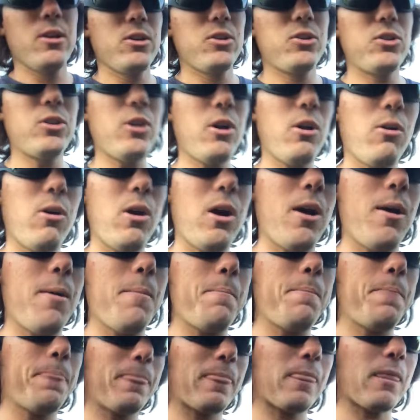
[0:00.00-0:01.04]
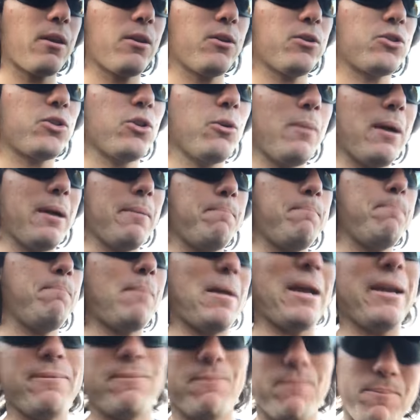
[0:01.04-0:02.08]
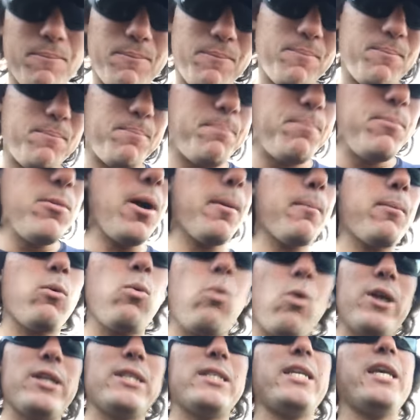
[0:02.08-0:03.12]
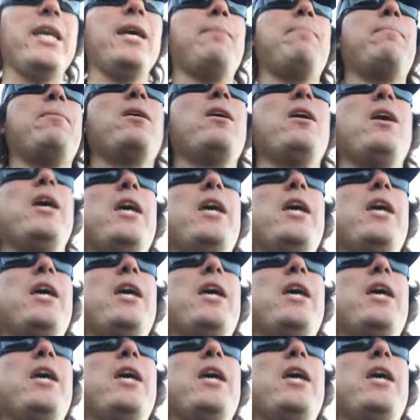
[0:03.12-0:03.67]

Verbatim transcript: So um, so my my number one tip